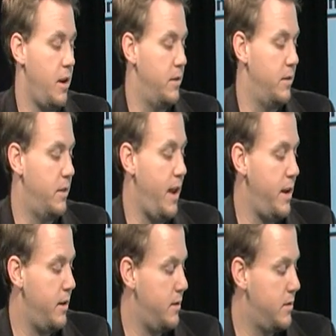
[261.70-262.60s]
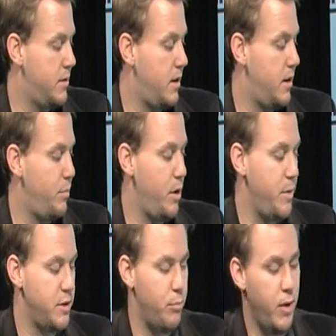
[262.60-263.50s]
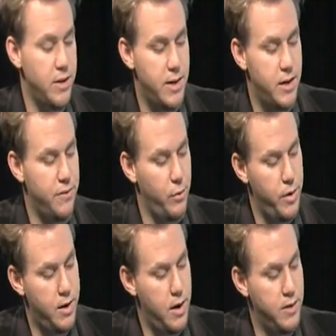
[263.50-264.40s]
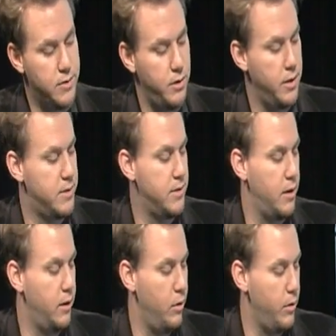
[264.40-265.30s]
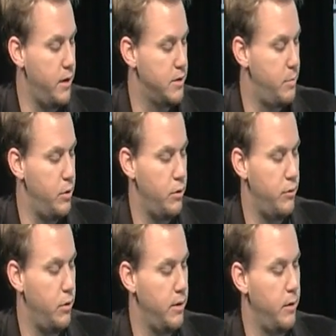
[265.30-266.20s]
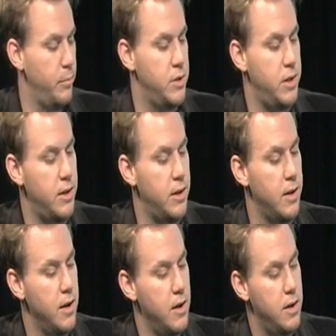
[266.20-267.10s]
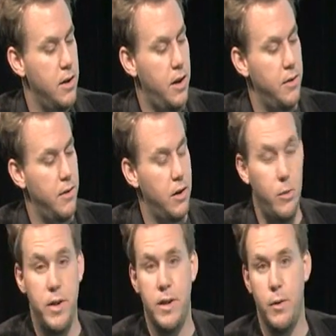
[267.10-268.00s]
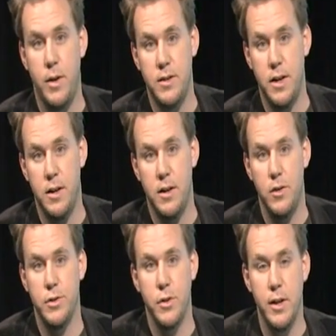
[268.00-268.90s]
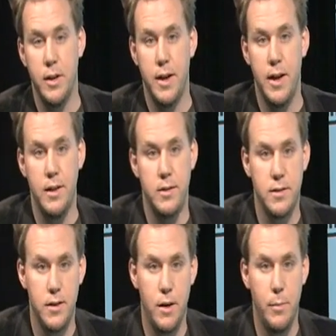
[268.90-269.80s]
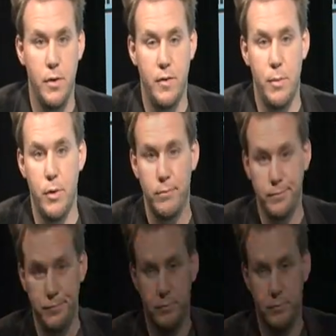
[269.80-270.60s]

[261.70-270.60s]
And that is pretty much a breakdown of the Wii console. It's a glorious, beautiful little machine, and we can't wait to get it in our dirty little hands come November.